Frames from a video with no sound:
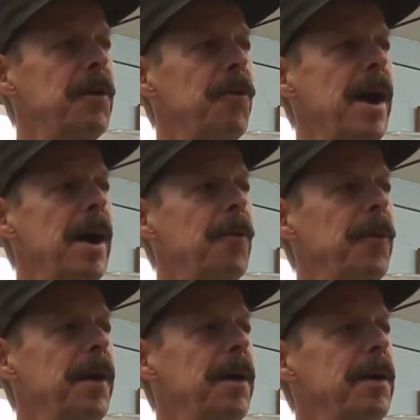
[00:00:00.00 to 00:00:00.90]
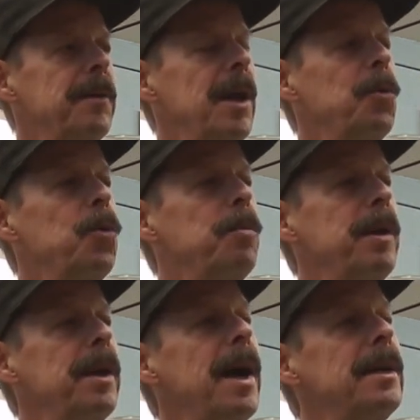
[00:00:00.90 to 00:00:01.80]
around, that it would be
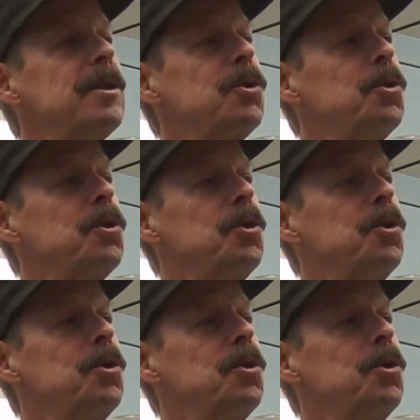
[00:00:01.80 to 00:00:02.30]
nice to